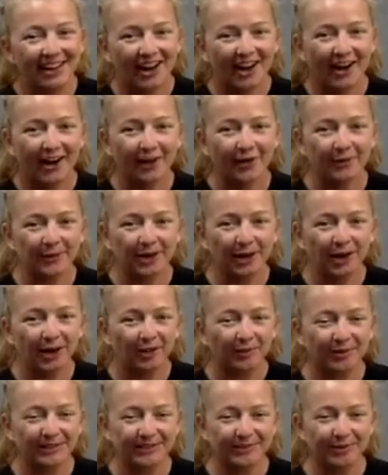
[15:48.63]
Are we
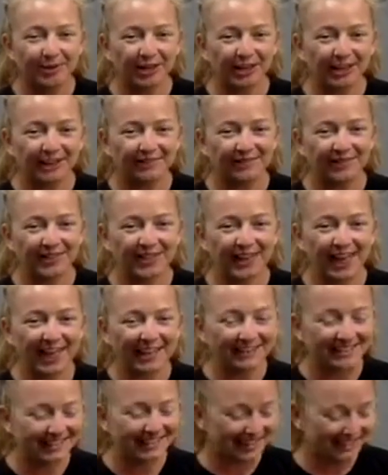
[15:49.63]
always working for that
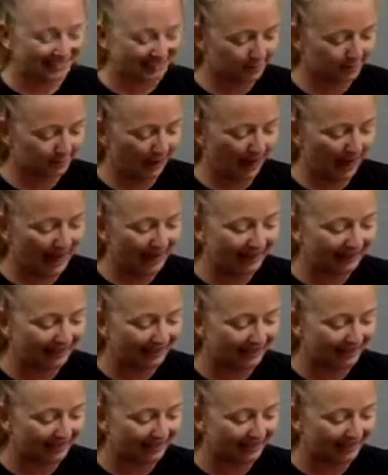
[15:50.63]
6-pack?